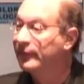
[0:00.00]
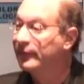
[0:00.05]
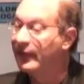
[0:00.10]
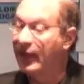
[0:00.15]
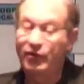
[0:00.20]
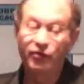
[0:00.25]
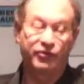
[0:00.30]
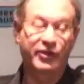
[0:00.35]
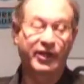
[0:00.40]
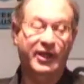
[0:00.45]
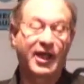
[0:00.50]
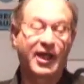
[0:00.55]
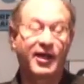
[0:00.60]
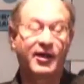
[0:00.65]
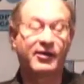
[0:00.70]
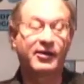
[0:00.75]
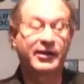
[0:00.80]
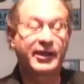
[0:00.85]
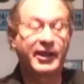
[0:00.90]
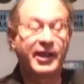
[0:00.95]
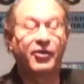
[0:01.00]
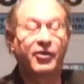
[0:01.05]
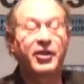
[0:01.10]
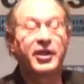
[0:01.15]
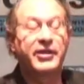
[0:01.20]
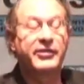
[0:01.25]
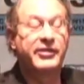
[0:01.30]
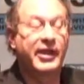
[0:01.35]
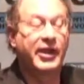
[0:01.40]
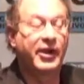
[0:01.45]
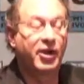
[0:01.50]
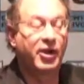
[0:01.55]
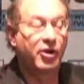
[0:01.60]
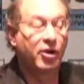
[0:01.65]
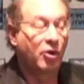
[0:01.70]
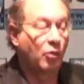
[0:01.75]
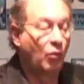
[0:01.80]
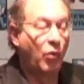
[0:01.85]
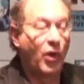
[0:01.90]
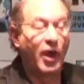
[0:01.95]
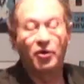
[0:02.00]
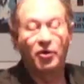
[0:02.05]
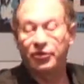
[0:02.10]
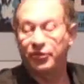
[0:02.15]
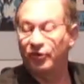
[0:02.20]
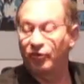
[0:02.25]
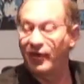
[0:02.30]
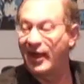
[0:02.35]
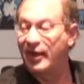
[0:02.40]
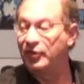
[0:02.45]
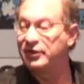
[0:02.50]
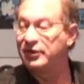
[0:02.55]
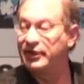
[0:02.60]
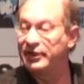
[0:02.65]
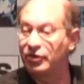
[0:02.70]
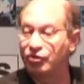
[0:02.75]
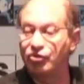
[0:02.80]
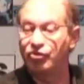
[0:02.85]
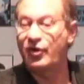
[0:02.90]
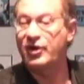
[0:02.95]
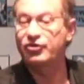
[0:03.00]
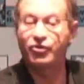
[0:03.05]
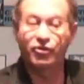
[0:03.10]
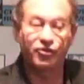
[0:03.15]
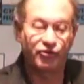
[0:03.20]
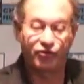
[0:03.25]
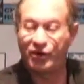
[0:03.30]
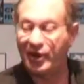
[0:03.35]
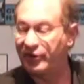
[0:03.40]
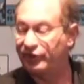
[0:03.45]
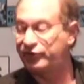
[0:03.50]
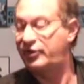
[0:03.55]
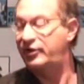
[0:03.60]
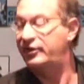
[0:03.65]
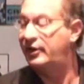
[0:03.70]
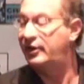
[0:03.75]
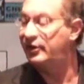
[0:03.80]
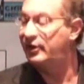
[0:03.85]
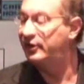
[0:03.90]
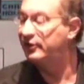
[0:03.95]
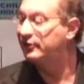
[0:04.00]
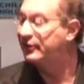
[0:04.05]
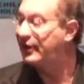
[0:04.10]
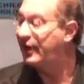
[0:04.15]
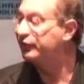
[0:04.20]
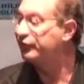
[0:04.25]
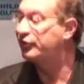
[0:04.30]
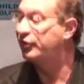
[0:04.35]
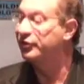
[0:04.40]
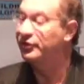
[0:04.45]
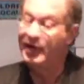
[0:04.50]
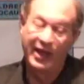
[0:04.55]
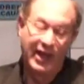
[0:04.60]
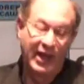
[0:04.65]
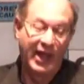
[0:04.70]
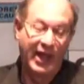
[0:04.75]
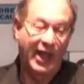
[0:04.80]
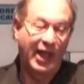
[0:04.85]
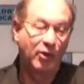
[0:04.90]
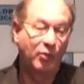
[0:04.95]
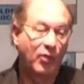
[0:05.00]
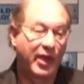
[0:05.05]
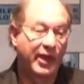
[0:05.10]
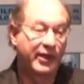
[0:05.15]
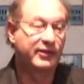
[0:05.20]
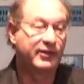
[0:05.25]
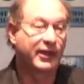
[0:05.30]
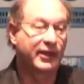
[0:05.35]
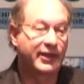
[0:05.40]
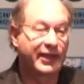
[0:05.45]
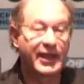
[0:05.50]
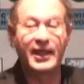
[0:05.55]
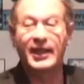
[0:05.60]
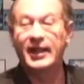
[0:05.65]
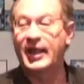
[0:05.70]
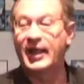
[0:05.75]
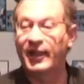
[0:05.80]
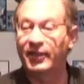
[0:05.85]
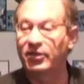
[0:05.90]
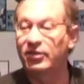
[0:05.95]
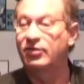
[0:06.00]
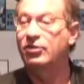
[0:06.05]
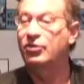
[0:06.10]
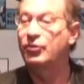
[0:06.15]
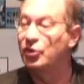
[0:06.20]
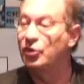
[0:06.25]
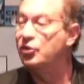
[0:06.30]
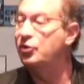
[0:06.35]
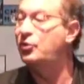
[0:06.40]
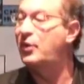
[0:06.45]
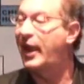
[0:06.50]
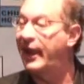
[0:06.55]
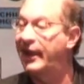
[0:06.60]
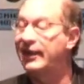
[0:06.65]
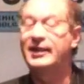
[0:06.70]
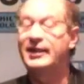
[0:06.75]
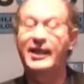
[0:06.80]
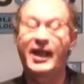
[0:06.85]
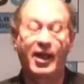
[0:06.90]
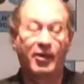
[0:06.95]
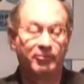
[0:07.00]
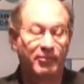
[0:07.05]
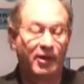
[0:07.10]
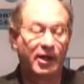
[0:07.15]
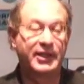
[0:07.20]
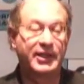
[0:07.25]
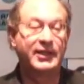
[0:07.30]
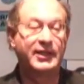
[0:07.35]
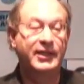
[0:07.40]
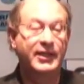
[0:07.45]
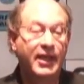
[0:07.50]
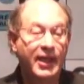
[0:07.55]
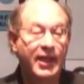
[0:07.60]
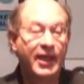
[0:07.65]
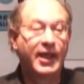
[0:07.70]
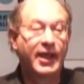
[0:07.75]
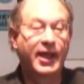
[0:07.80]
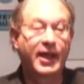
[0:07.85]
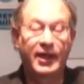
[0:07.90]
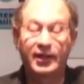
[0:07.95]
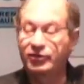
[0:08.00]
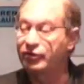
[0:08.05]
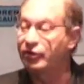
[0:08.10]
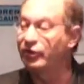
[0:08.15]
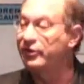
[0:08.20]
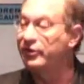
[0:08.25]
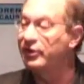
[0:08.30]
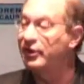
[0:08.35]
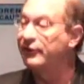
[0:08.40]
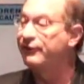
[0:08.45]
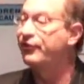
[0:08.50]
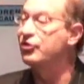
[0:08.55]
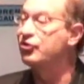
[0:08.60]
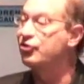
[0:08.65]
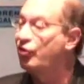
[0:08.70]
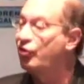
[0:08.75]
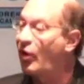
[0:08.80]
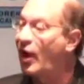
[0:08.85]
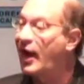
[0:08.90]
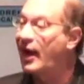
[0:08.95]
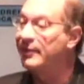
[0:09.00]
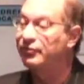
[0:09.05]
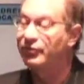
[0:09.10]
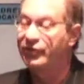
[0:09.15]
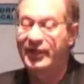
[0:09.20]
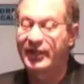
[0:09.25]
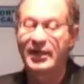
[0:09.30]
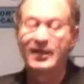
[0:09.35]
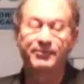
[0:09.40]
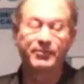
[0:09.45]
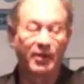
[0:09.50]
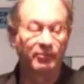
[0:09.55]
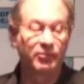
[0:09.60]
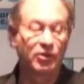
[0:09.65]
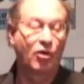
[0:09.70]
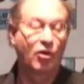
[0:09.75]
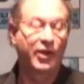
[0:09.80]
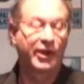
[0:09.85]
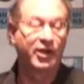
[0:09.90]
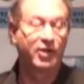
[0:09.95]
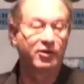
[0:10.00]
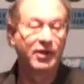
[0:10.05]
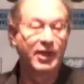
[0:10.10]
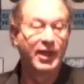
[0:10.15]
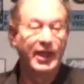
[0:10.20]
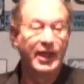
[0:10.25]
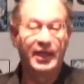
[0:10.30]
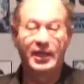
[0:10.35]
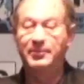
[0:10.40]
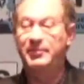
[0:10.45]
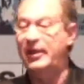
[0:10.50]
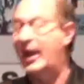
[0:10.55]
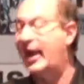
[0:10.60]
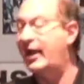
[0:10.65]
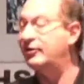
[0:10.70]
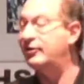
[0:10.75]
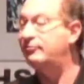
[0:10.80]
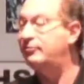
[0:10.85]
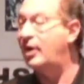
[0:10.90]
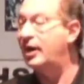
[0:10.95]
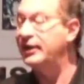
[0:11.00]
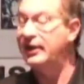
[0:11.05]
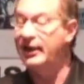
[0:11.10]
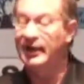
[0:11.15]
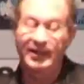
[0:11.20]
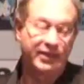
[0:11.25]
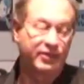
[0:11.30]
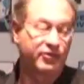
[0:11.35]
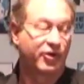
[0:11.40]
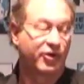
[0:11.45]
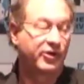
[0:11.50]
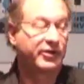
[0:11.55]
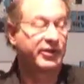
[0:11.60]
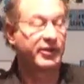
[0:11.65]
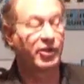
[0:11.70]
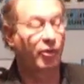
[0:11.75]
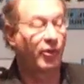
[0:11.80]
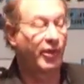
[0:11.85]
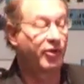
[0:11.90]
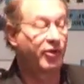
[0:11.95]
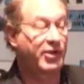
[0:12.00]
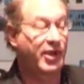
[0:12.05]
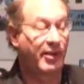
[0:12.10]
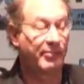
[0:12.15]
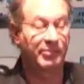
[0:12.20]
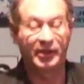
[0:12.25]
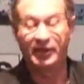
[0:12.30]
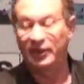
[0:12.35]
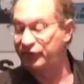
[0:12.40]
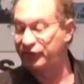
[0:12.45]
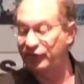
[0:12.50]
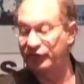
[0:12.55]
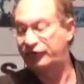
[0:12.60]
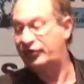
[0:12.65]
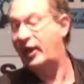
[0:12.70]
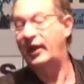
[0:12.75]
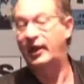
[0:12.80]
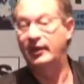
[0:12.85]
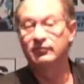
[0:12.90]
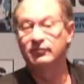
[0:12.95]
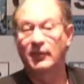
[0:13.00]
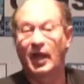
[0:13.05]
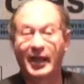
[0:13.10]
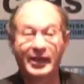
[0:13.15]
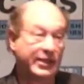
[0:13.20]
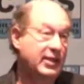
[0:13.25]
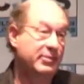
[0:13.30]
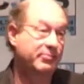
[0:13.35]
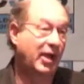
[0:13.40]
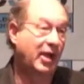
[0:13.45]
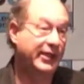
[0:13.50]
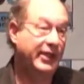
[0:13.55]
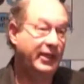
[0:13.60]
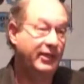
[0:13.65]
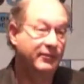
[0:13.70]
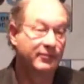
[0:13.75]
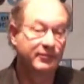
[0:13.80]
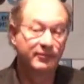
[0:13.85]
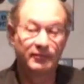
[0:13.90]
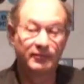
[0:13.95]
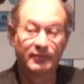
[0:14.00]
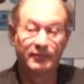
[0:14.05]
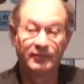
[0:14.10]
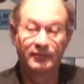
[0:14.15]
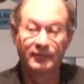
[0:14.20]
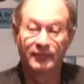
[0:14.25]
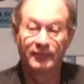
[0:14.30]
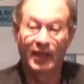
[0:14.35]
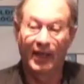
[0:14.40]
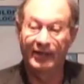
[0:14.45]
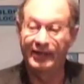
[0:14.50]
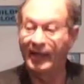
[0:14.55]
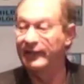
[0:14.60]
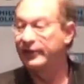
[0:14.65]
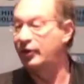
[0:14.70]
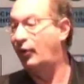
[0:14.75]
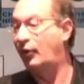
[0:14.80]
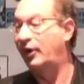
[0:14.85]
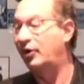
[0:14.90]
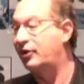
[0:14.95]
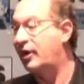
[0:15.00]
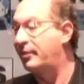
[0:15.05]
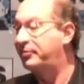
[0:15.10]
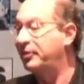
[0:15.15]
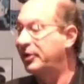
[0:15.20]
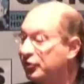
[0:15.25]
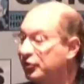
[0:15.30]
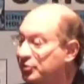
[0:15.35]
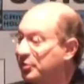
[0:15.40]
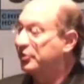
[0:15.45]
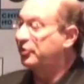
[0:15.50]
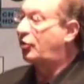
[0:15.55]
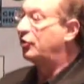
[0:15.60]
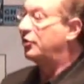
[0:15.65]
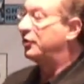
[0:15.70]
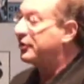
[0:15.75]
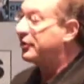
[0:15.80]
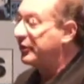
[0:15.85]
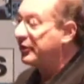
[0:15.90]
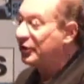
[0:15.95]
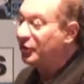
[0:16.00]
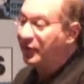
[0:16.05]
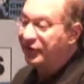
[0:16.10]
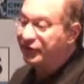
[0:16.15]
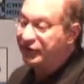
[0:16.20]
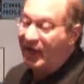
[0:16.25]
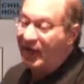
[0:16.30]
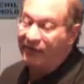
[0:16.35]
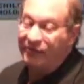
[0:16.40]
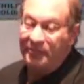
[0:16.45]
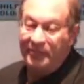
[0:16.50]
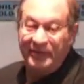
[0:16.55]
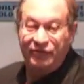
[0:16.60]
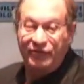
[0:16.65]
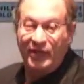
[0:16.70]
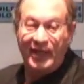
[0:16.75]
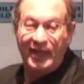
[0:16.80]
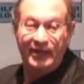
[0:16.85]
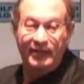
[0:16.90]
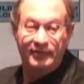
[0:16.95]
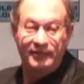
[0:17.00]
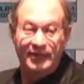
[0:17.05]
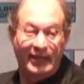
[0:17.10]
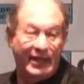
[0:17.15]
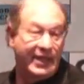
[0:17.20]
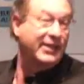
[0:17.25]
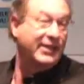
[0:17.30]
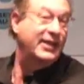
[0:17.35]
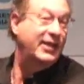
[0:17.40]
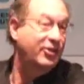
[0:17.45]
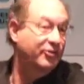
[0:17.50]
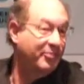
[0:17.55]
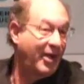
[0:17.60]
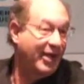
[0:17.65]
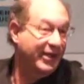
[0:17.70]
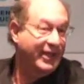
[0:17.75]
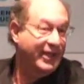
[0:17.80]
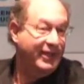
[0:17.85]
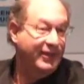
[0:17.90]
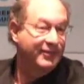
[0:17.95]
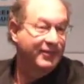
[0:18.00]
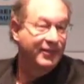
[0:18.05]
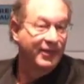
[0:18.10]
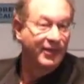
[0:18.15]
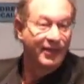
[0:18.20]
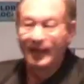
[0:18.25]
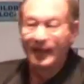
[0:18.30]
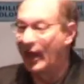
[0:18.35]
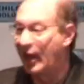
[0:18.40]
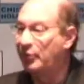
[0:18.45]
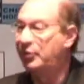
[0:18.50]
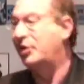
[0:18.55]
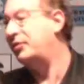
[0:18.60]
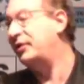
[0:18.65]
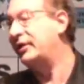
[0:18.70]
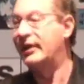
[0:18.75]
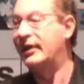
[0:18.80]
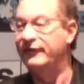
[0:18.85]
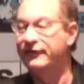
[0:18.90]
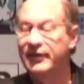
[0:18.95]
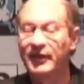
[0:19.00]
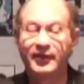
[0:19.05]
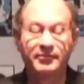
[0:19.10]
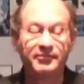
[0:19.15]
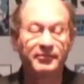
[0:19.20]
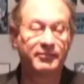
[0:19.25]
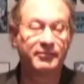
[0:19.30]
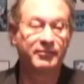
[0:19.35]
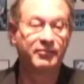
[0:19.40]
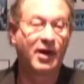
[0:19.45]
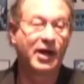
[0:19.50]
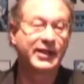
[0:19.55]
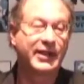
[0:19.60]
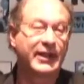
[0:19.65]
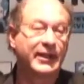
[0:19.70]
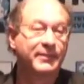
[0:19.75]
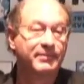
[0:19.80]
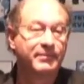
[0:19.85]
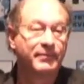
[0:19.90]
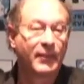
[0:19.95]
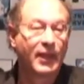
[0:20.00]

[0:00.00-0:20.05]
They used to carry their wealth around in a treasure chest in the desert, and when the king got through handing out money to the different tribes to keep them loyal, he'd be out of money and he'd turn to the oil companies and say, I need money. And then the oil companies would turn to the U.S. government and say, the king needs money, and we would give them money.